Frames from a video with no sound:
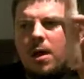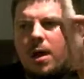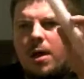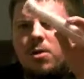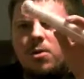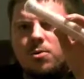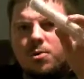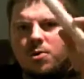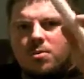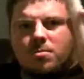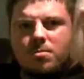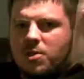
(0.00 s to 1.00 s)

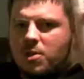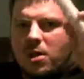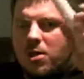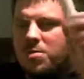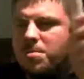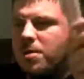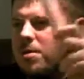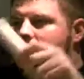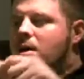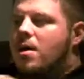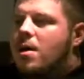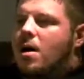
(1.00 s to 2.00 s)
Aeolus cigar spear.
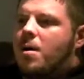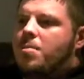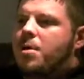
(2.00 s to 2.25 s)
I'm